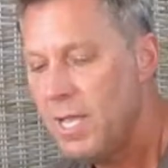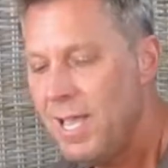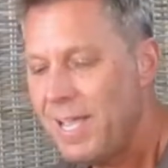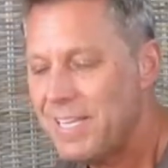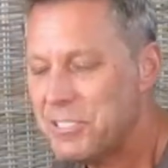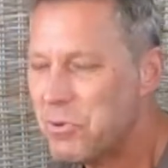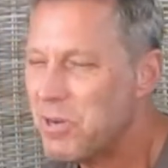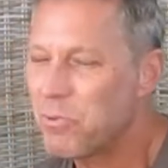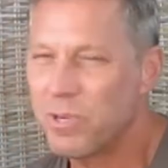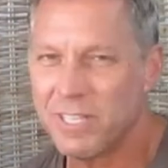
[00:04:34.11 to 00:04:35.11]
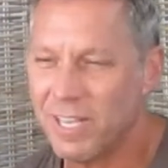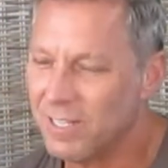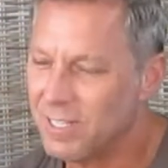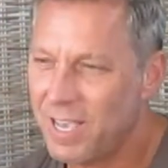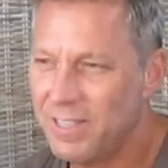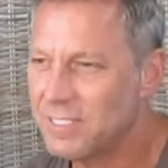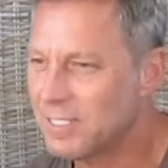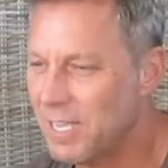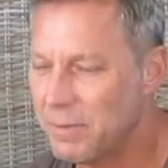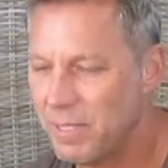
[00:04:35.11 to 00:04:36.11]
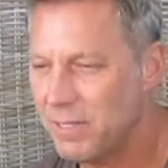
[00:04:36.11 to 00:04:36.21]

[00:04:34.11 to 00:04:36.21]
I, I just wanted to point that out. I, listen, I